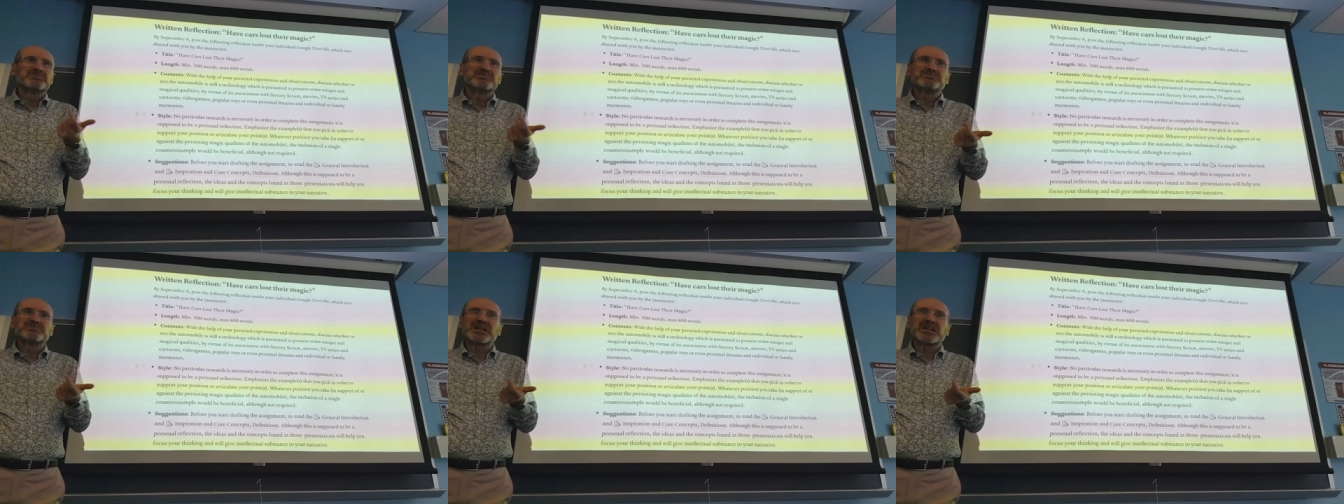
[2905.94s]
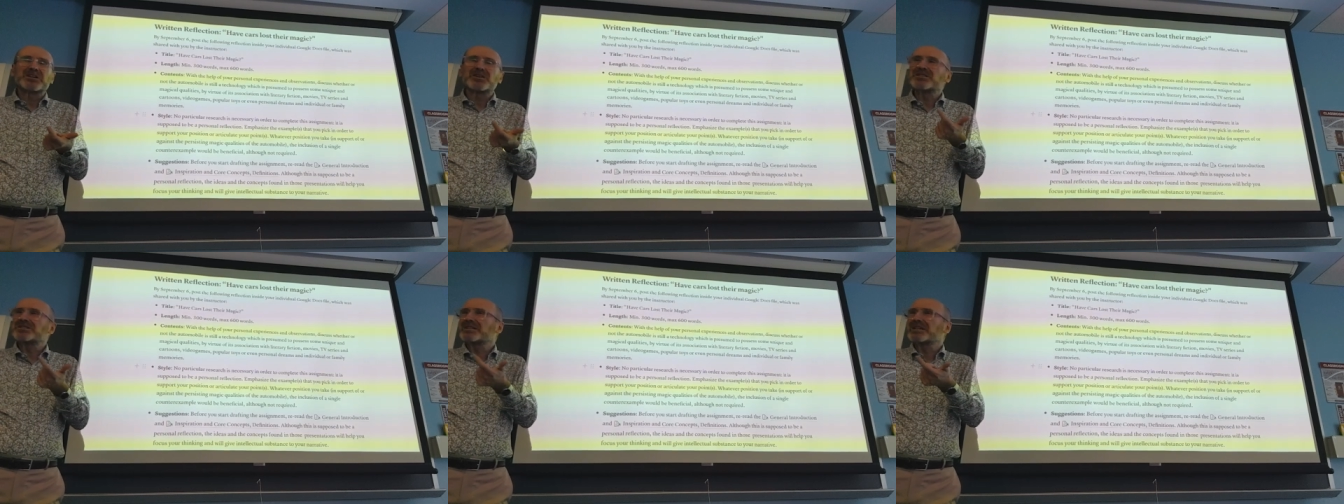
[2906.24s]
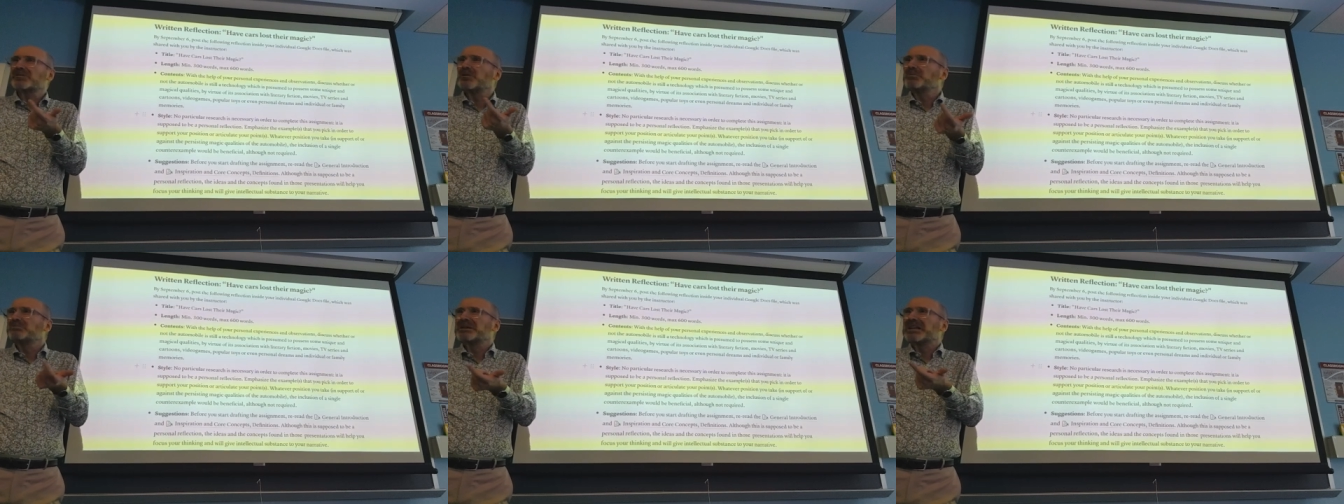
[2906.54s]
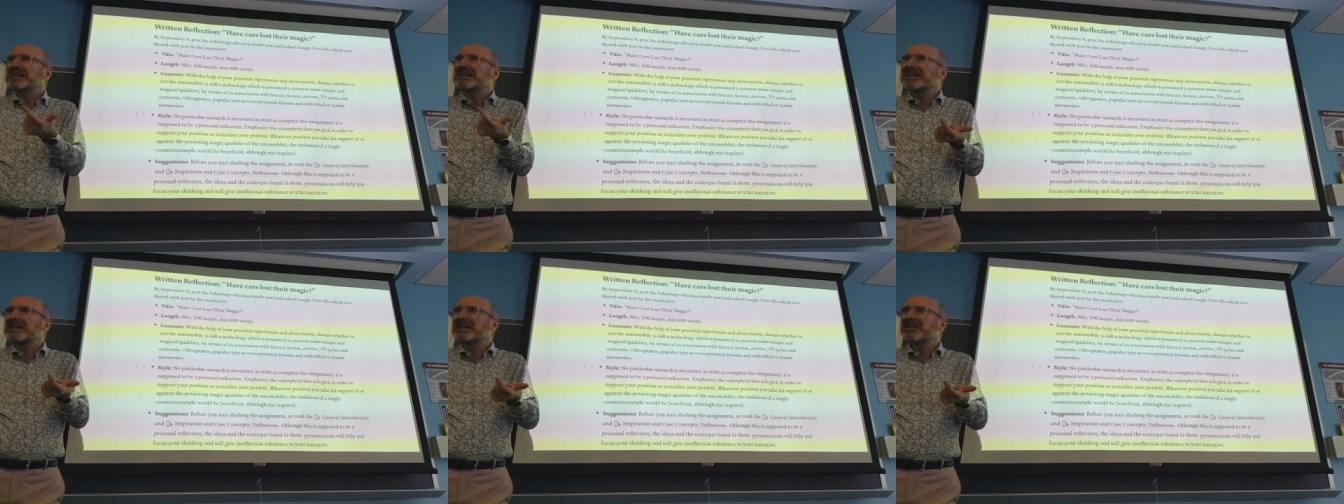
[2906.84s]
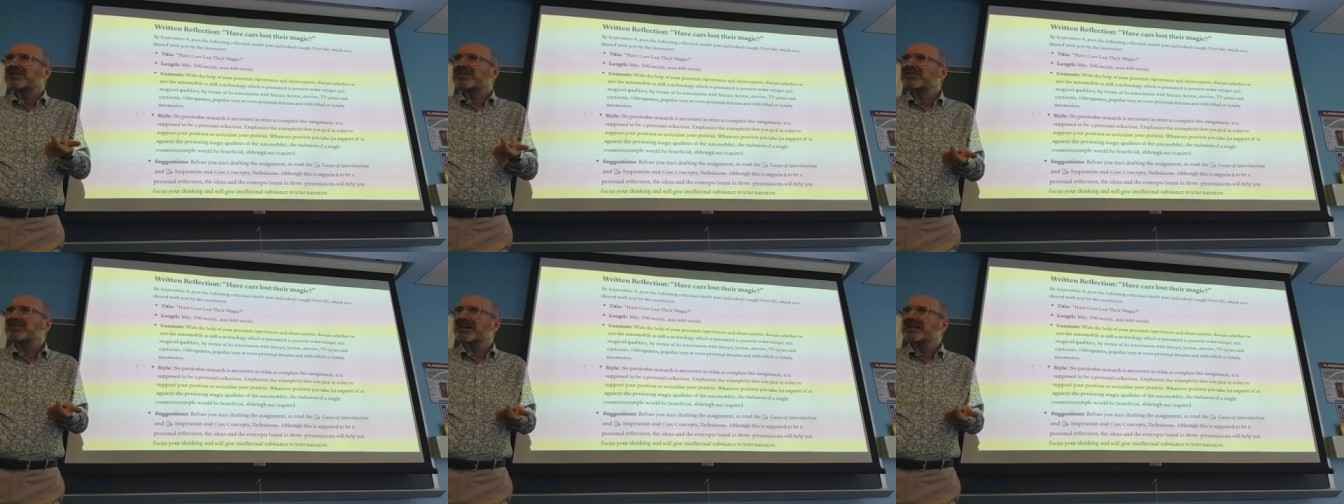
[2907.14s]
because it'll be
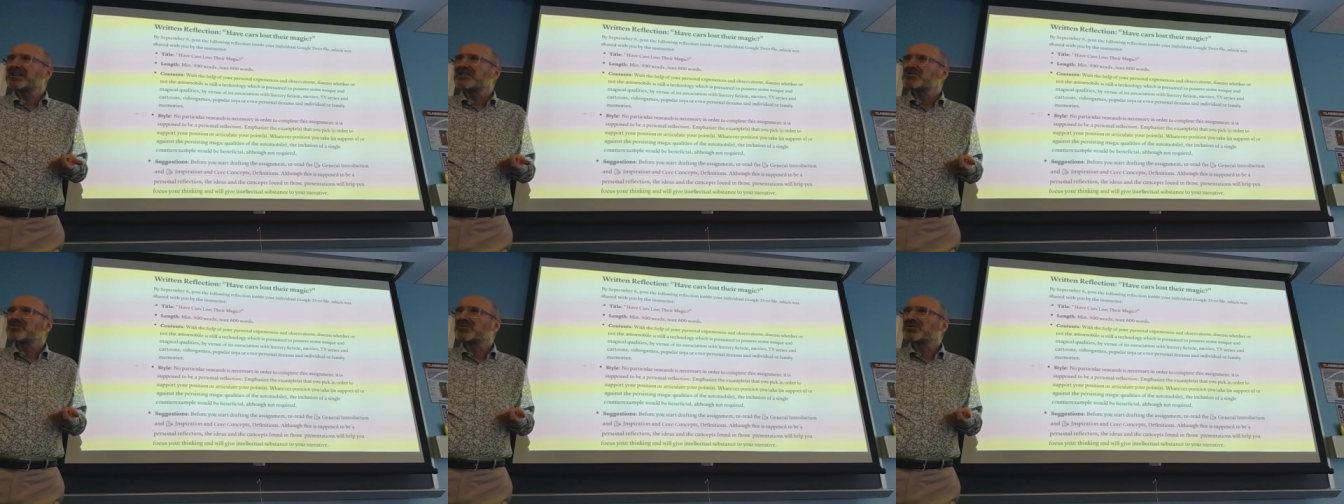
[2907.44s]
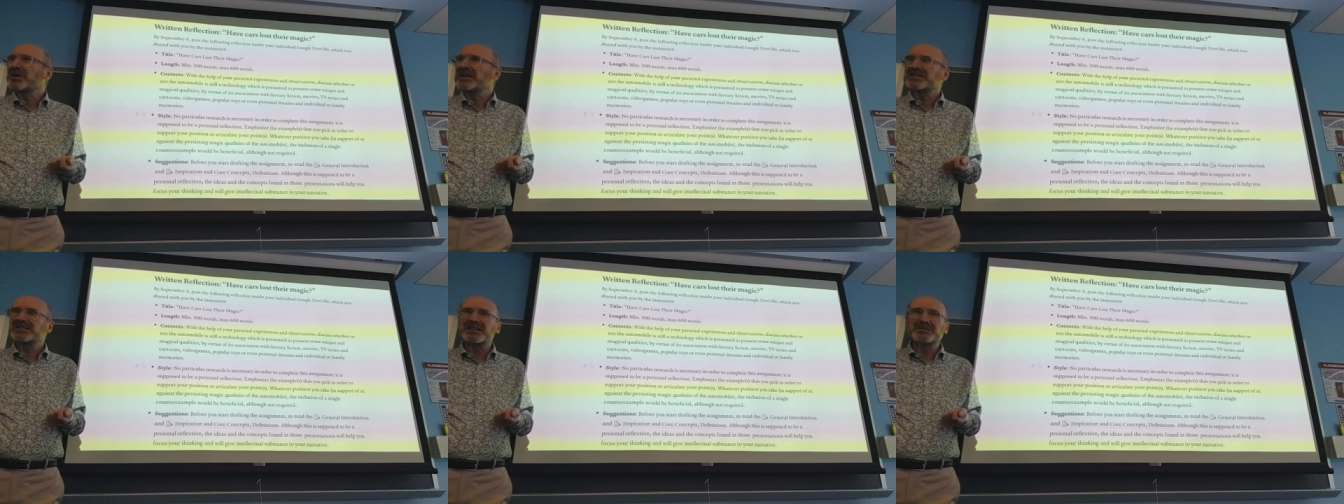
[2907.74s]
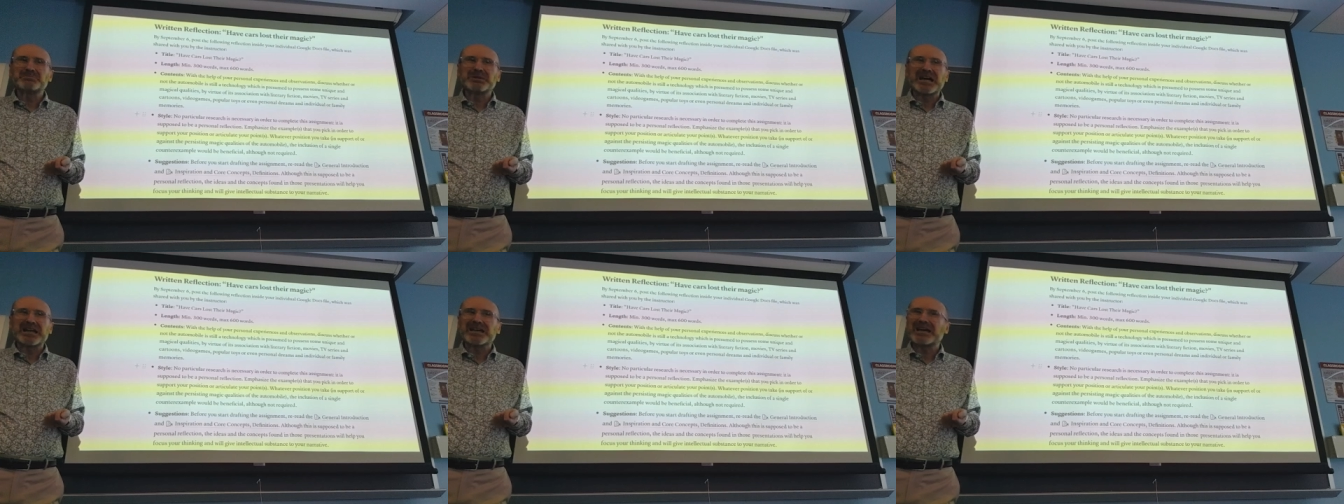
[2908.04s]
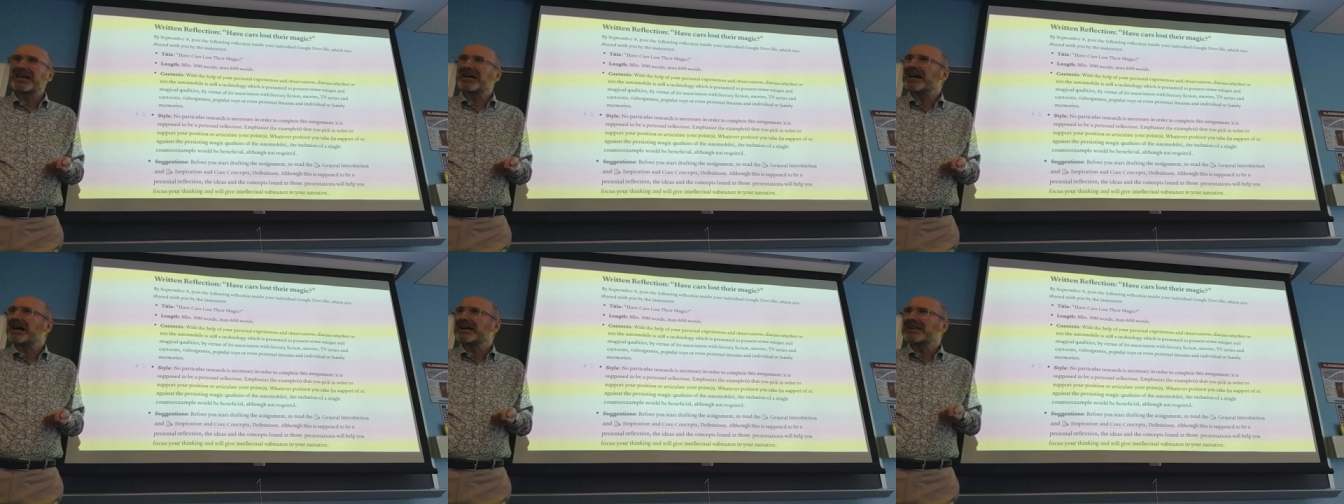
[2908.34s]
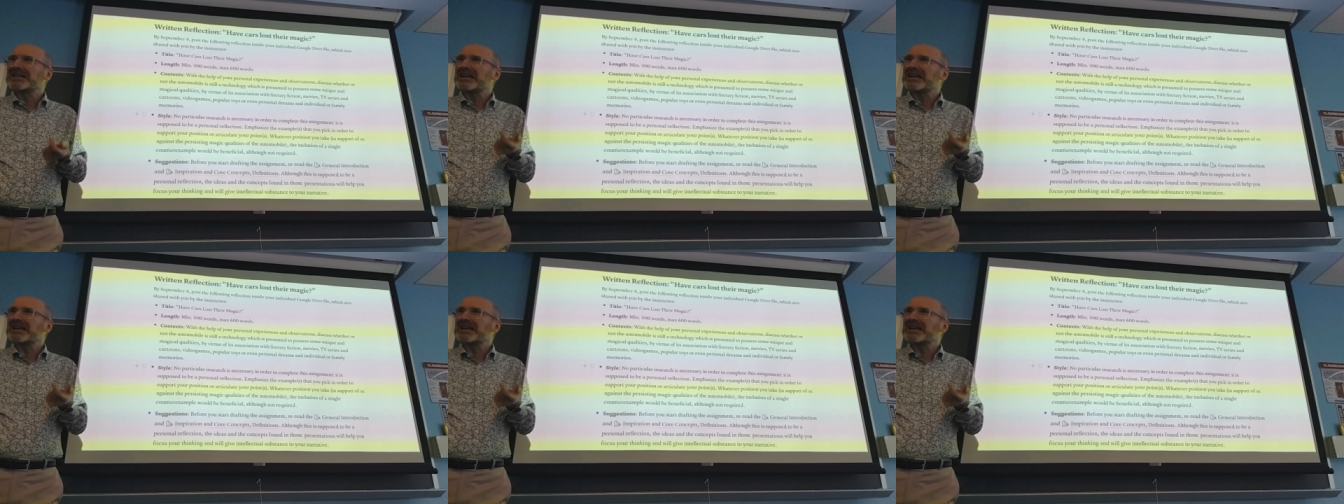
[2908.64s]
clear that it's written by AI.